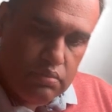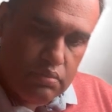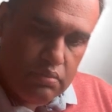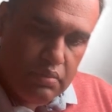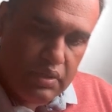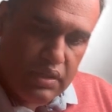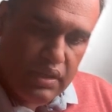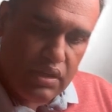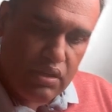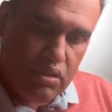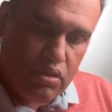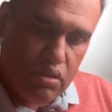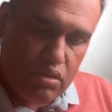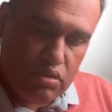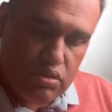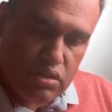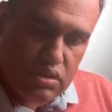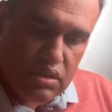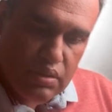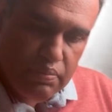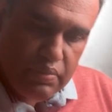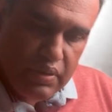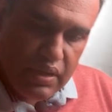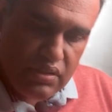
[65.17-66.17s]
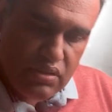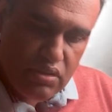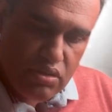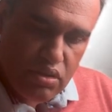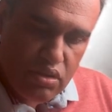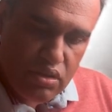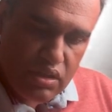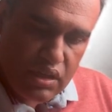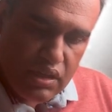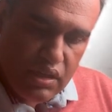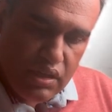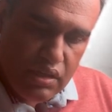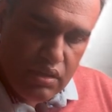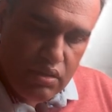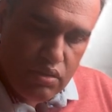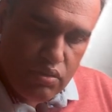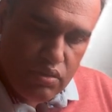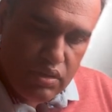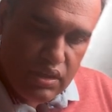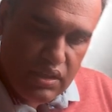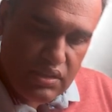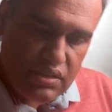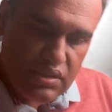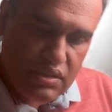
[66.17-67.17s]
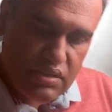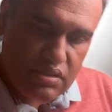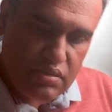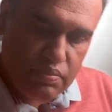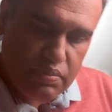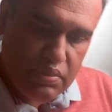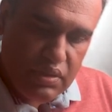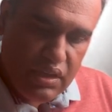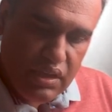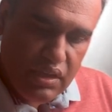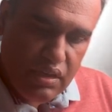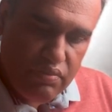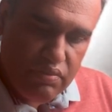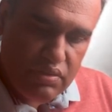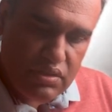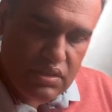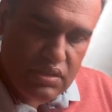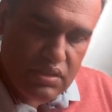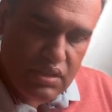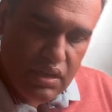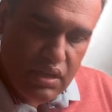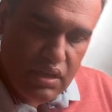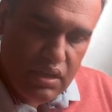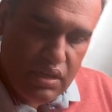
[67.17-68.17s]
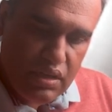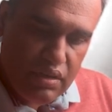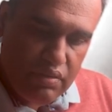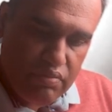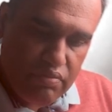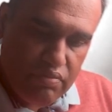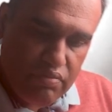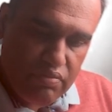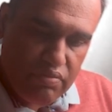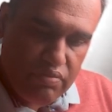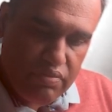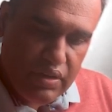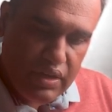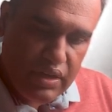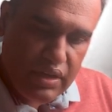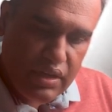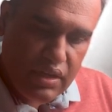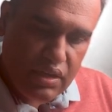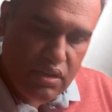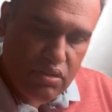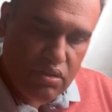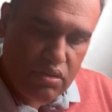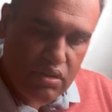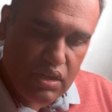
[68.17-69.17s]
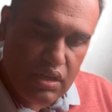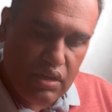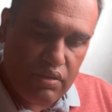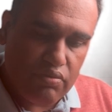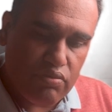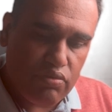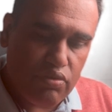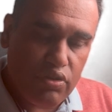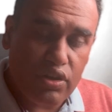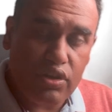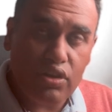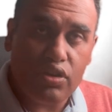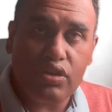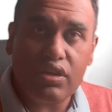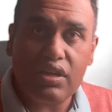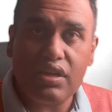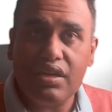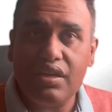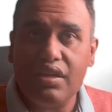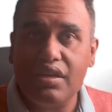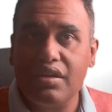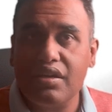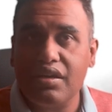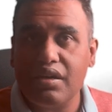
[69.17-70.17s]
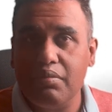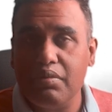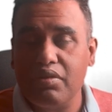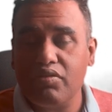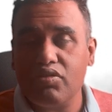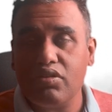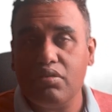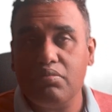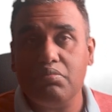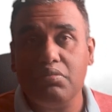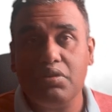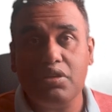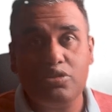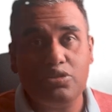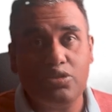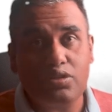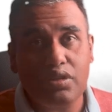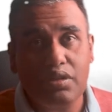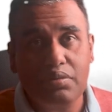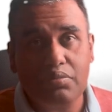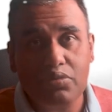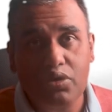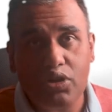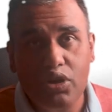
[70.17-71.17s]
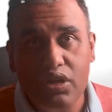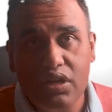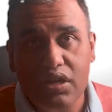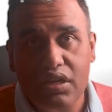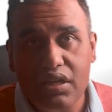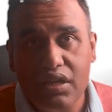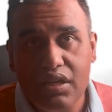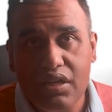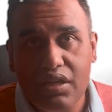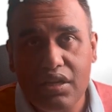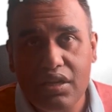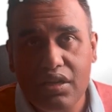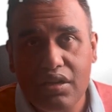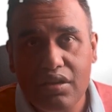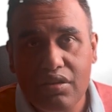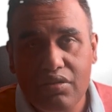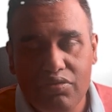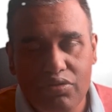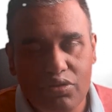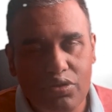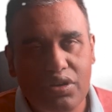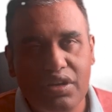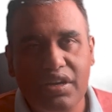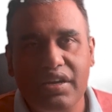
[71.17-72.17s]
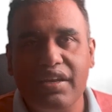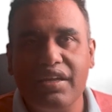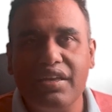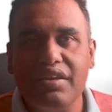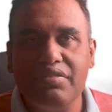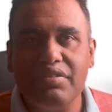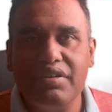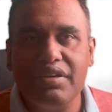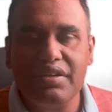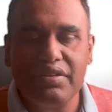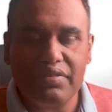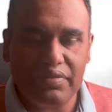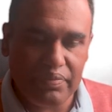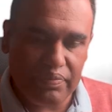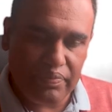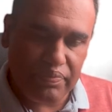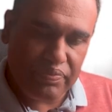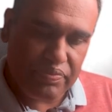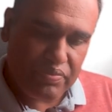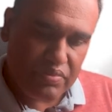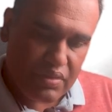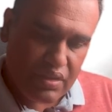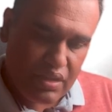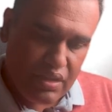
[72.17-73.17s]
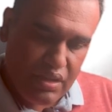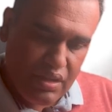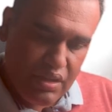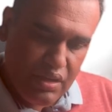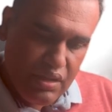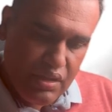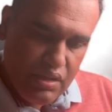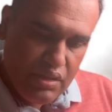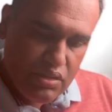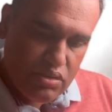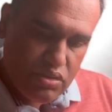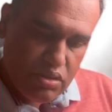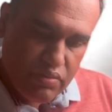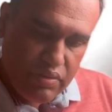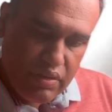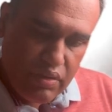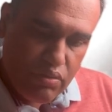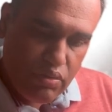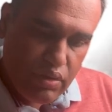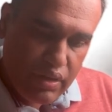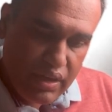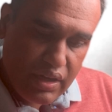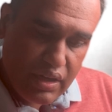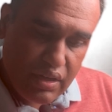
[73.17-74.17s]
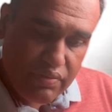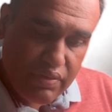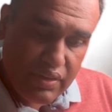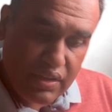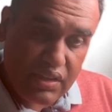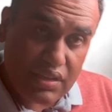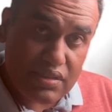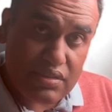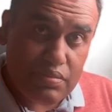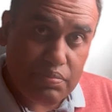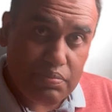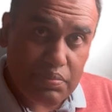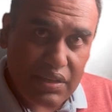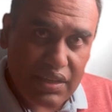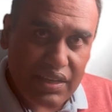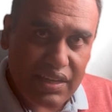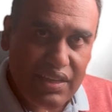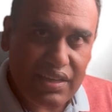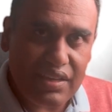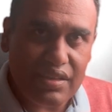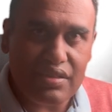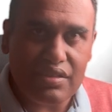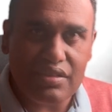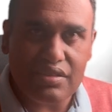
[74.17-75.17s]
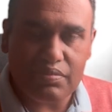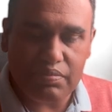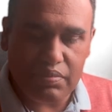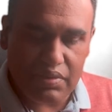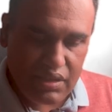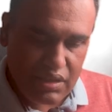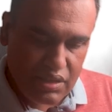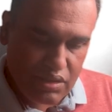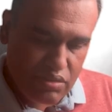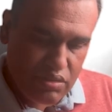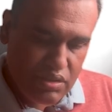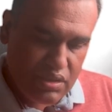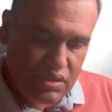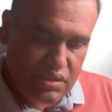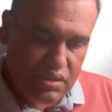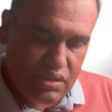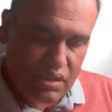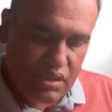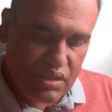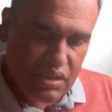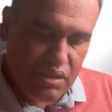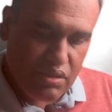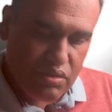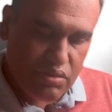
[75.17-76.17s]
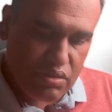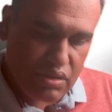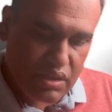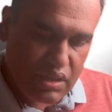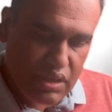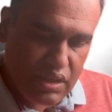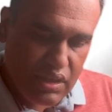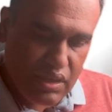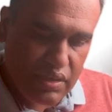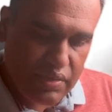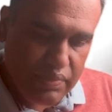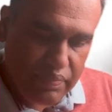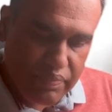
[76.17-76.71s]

but it also supplies an organ known as spleen, which is a lymphatic or a lymphoid organ coming from mesoderm, not a foregut derivative. So we have to identify the spleen in this particular CT. Okay,